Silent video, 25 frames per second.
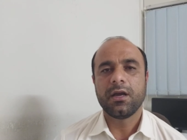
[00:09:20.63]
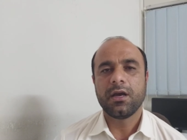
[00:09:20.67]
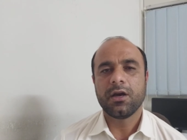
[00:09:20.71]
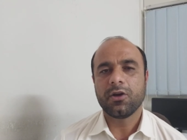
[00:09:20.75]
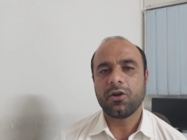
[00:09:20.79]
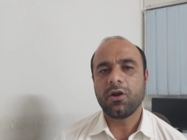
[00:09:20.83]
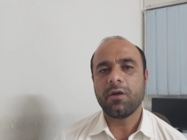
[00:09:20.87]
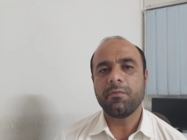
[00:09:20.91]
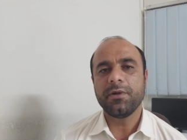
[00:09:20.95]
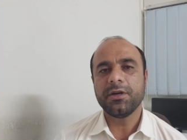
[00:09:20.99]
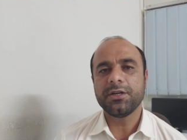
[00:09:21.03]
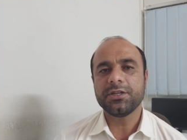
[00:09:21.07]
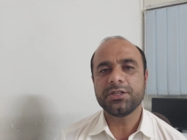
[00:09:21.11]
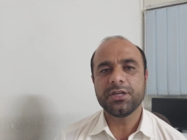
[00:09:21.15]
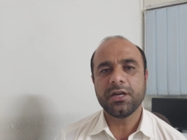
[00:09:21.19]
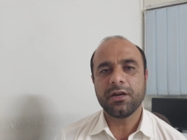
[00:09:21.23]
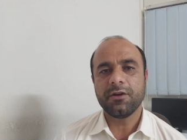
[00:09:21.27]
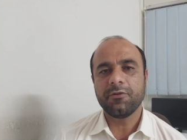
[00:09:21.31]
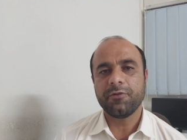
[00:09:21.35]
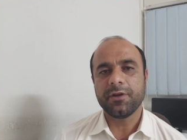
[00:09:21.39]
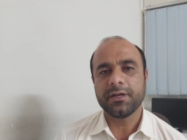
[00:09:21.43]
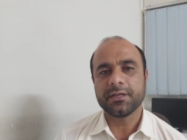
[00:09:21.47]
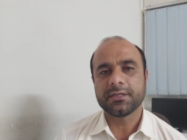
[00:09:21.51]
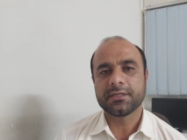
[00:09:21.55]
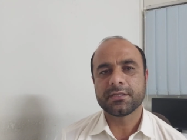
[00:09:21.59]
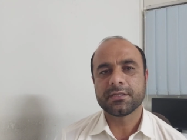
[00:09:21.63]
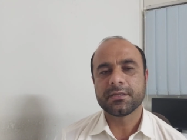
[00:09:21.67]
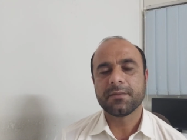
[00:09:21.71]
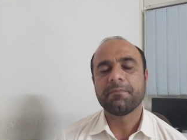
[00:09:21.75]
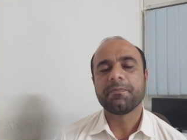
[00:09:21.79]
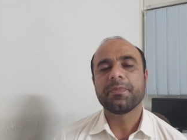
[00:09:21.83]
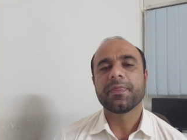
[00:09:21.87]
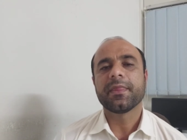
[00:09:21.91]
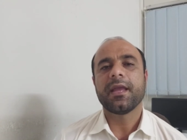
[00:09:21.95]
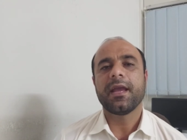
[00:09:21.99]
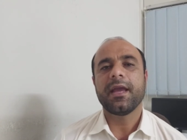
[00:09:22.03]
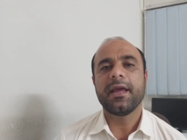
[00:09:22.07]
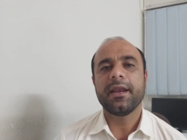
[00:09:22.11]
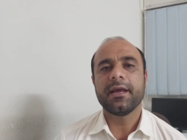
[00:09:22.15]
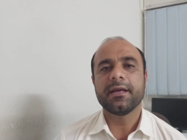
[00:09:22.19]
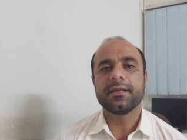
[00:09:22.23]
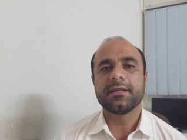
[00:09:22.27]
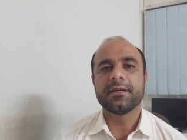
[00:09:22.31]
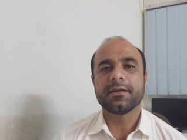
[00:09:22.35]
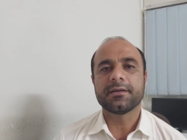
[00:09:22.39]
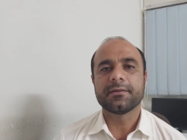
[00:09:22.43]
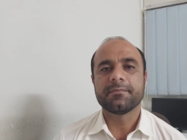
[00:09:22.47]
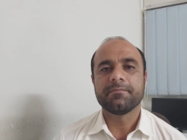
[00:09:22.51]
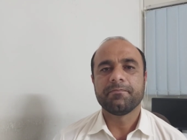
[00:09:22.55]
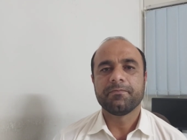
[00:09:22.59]
Robert Jervis,
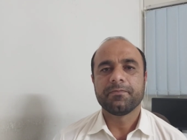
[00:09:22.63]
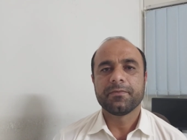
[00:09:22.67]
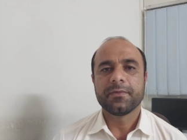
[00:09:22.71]
another